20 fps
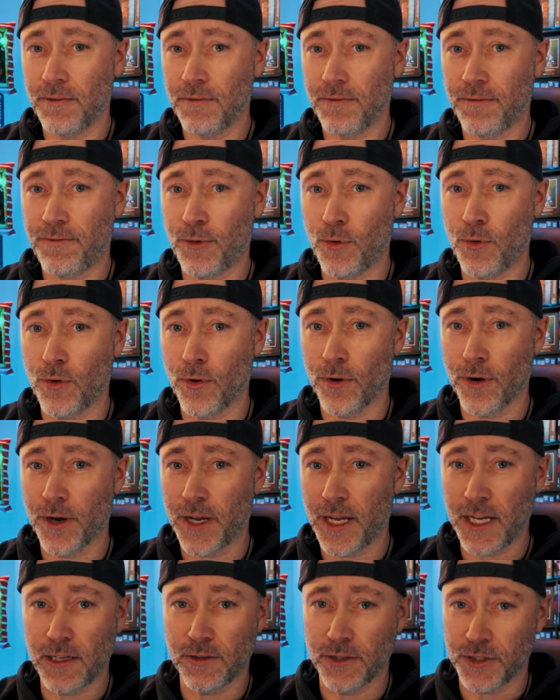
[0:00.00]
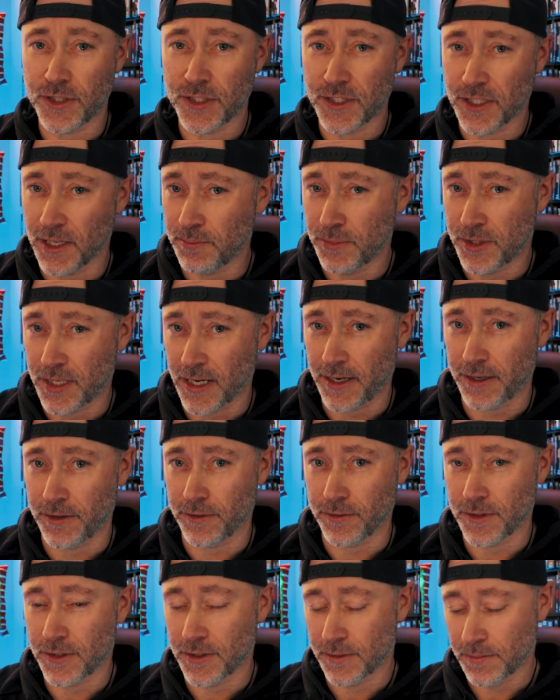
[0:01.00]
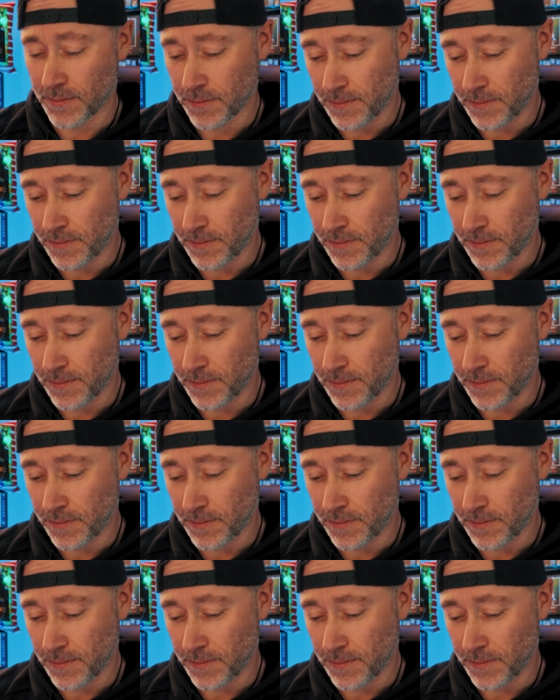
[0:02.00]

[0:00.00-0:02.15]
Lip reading: for English subtitles.